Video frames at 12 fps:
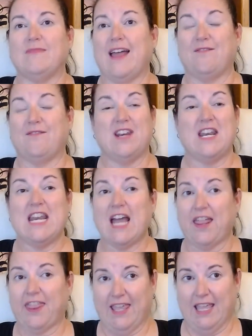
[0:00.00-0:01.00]
have
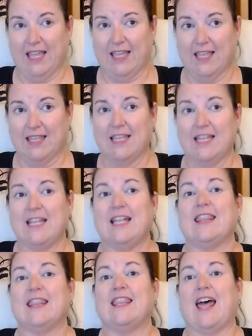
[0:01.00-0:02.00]
nothing
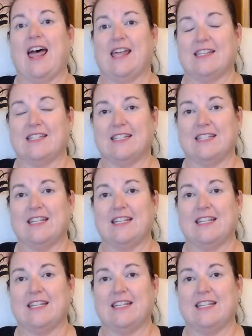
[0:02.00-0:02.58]
that